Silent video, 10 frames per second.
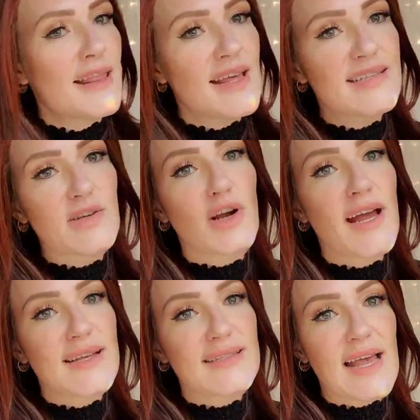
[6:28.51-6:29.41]
This
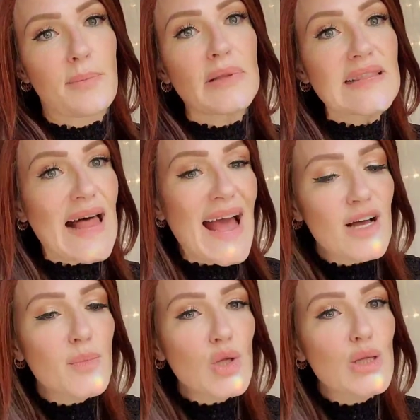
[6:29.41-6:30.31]
creates like
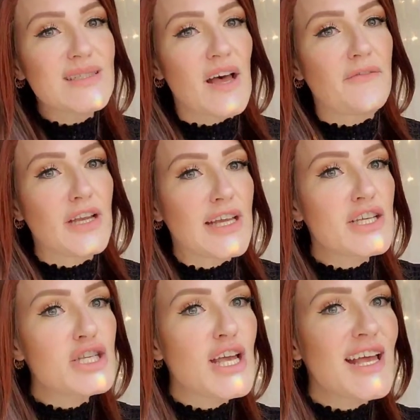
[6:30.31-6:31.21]
pliable
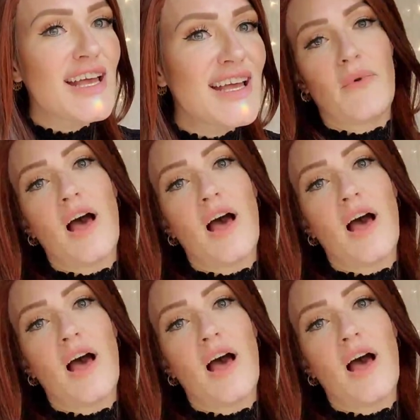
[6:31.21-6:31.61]
definition.